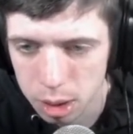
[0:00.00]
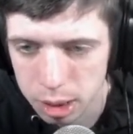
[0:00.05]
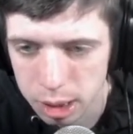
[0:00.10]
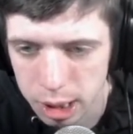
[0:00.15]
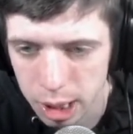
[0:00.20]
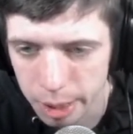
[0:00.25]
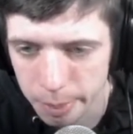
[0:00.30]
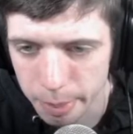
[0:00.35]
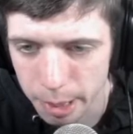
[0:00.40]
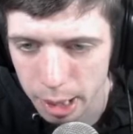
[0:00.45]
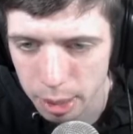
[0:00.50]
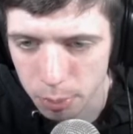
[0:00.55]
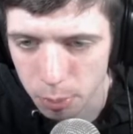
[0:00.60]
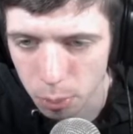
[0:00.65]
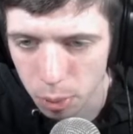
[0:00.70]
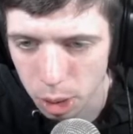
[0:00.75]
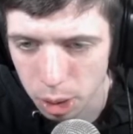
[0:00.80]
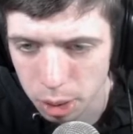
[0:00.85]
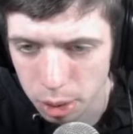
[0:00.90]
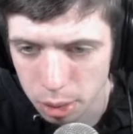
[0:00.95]
step back
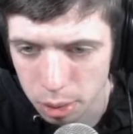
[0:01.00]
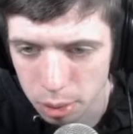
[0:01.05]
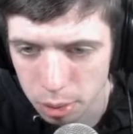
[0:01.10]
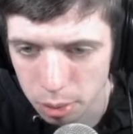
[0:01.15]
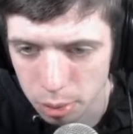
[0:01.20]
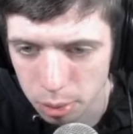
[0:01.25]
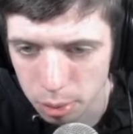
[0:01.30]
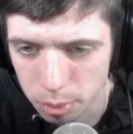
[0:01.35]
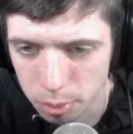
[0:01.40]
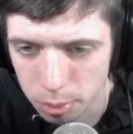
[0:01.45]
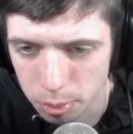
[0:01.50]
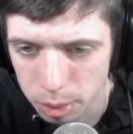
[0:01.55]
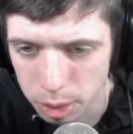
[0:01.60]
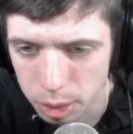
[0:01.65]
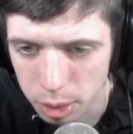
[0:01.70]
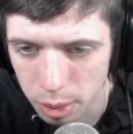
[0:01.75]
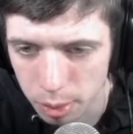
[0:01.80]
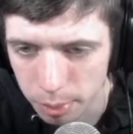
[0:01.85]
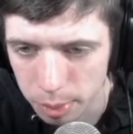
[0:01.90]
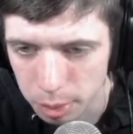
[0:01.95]
1, oh
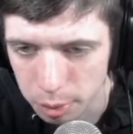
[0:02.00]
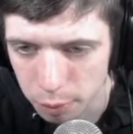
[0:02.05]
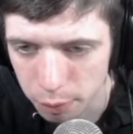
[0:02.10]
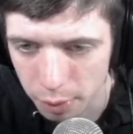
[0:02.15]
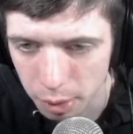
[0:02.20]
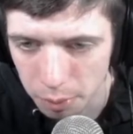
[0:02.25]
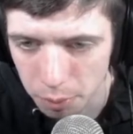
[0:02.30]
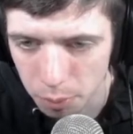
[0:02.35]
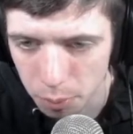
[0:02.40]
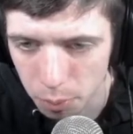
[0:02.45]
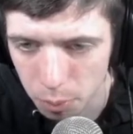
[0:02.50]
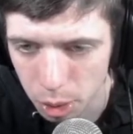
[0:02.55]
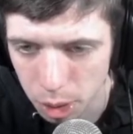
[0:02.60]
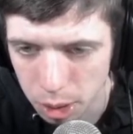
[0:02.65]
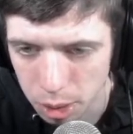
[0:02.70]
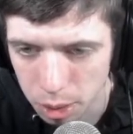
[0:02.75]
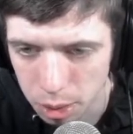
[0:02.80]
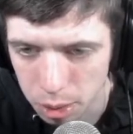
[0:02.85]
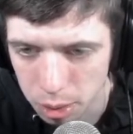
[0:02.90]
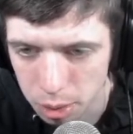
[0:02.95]
wait, I went to
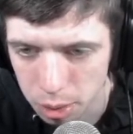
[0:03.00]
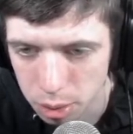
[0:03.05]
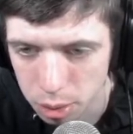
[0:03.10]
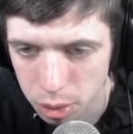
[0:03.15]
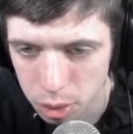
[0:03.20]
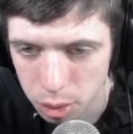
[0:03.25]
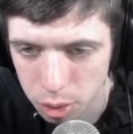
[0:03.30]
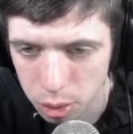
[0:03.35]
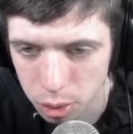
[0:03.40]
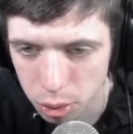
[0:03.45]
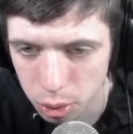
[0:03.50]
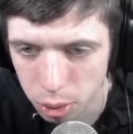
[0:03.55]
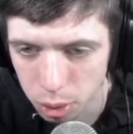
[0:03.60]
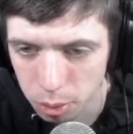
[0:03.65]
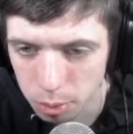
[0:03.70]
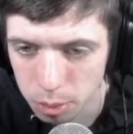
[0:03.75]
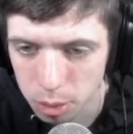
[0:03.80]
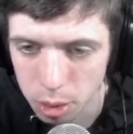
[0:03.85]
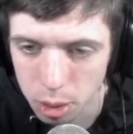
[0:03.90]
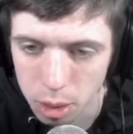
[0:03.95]
1,
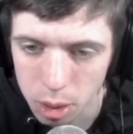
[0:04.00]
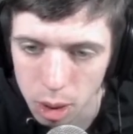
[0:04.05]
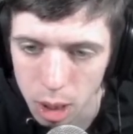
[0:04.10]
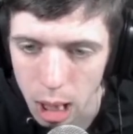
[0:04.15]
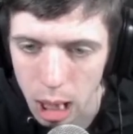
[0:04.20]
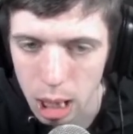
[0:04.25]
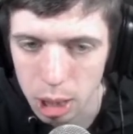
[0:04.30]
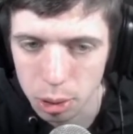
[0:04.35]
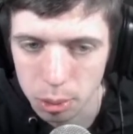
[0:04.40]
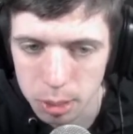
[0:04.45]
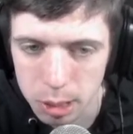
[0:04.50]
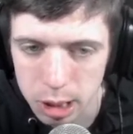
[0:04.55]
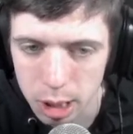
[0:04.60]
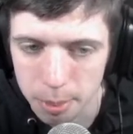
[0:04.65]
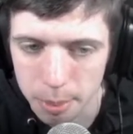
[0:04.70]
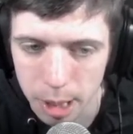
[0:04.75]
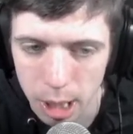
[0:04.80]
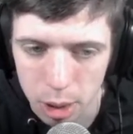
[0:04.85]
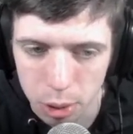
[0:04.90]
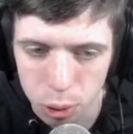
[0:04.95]
2, and I'll
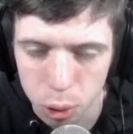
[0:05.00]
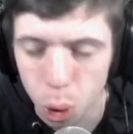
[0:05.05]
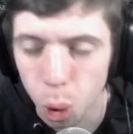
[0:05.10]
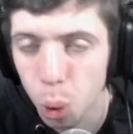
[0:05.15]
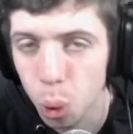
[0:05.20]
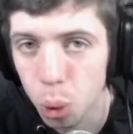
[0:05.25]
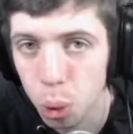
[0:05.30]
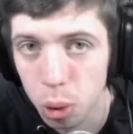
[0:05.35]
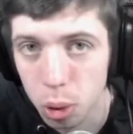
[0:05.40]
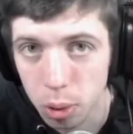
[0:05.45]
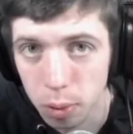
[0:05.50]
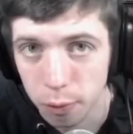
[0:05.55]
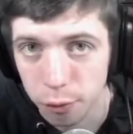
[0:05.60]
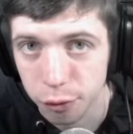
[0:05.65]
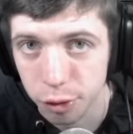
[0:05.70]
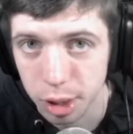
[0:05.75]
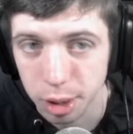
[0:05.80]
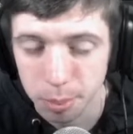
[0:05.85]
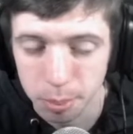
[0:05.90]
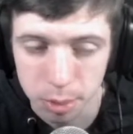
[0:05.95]
step back 2
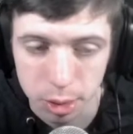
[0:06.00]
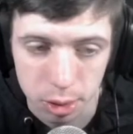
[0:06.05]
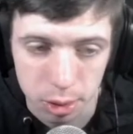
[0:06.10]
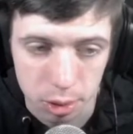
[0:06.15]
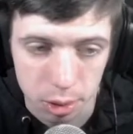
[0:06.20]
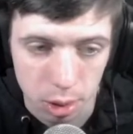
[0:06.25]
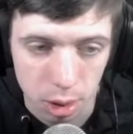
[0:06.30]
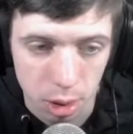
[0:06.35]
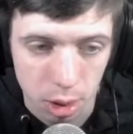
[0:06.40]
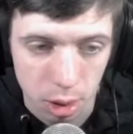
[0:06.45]
frames.